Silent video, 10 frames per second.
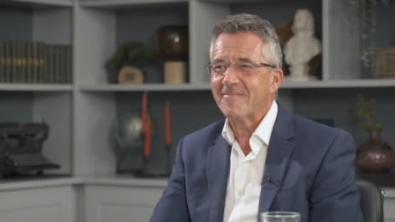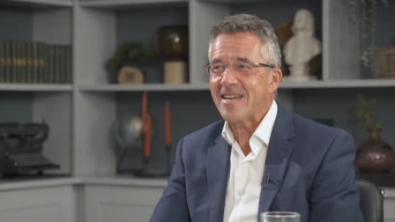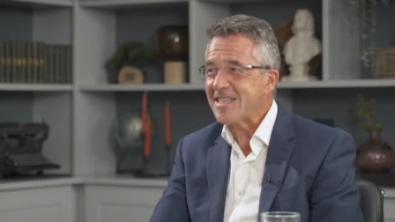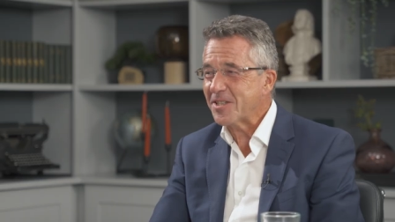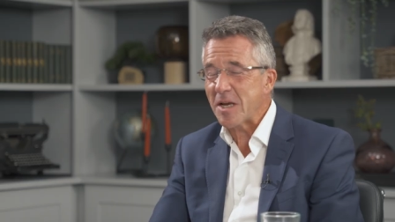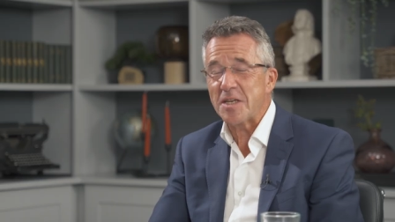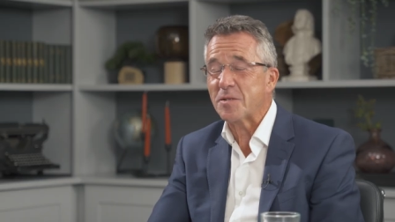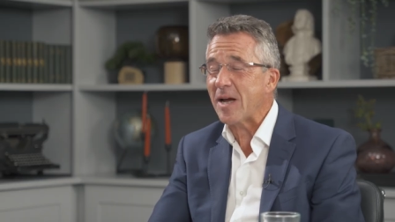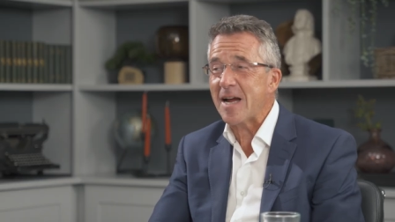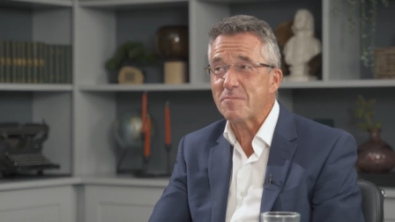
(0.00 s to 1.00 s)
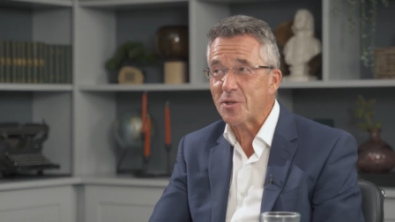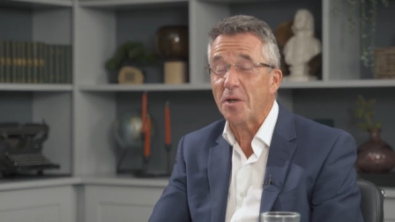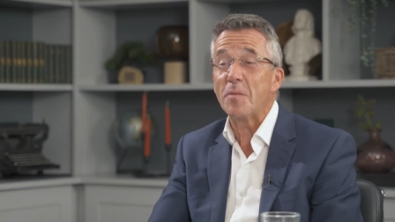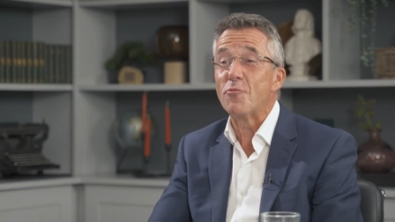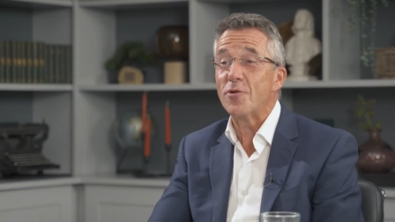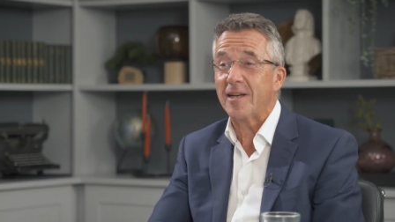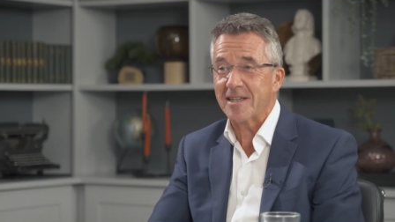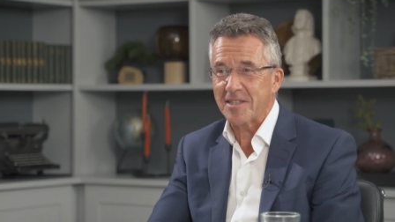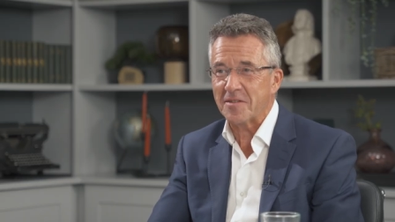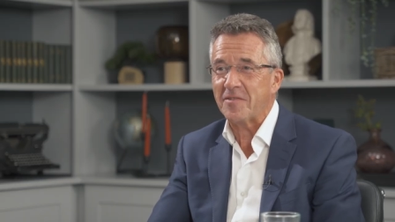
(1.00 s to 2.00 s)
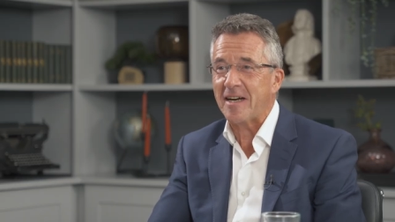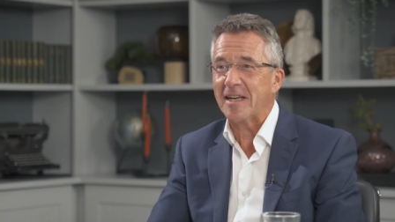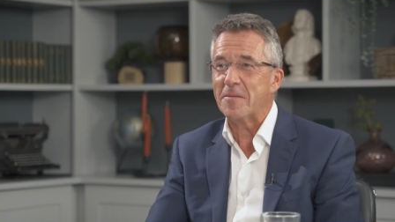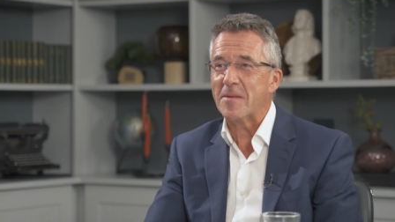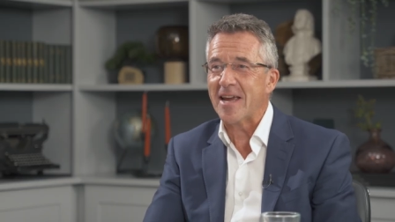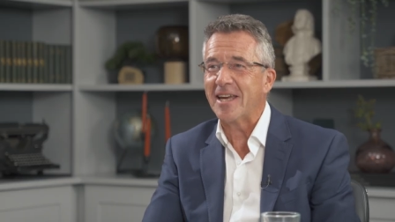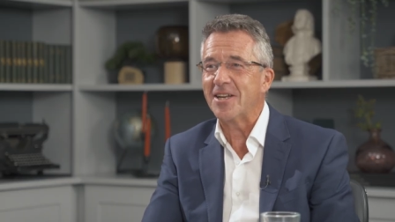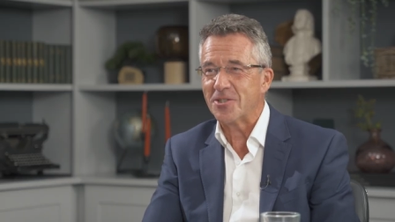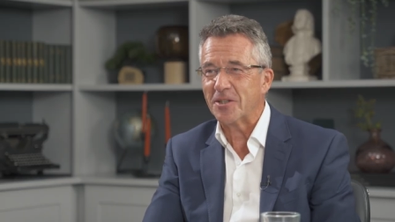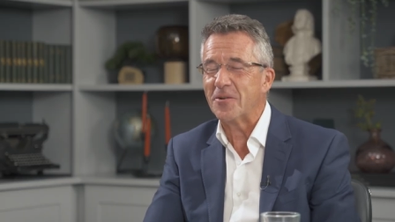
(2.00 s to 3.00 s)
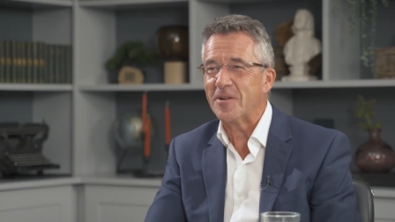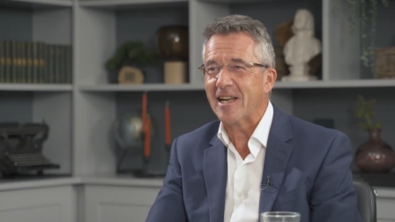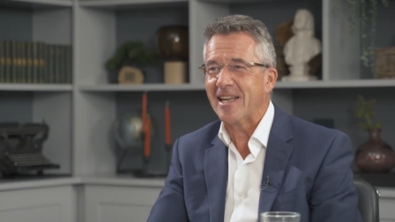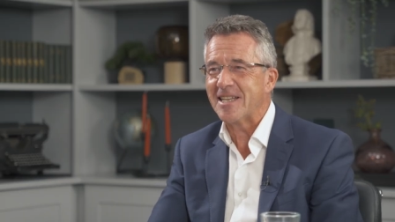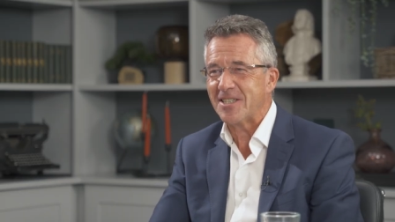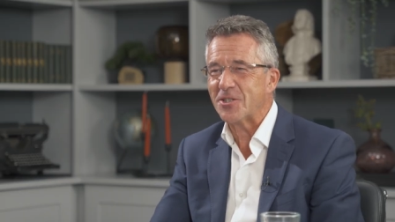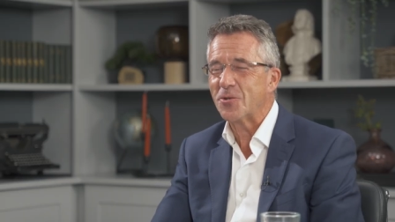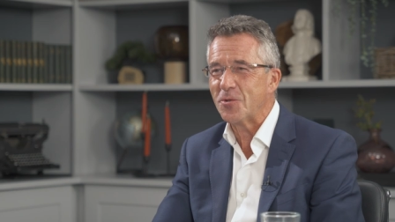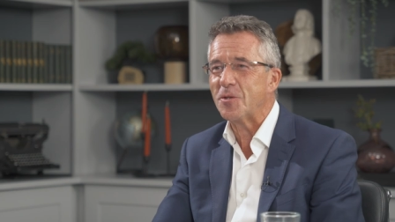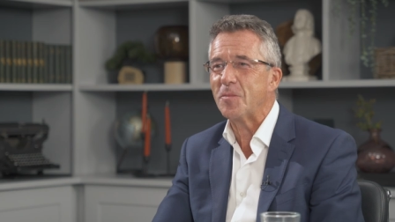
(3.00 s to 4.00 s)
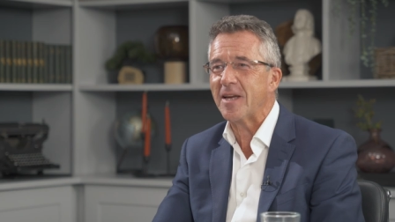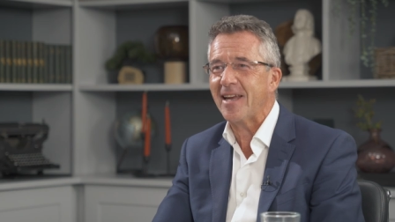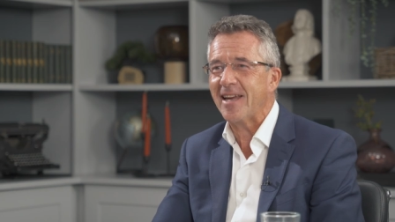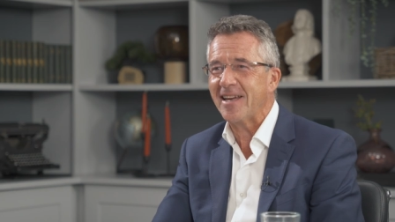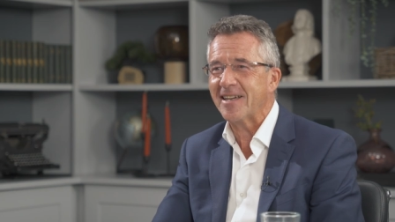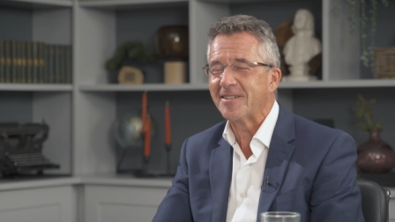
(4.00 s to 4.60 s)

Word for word: It's, it's absolutely brilliant to finally make it, John. It really is. It's good to be here.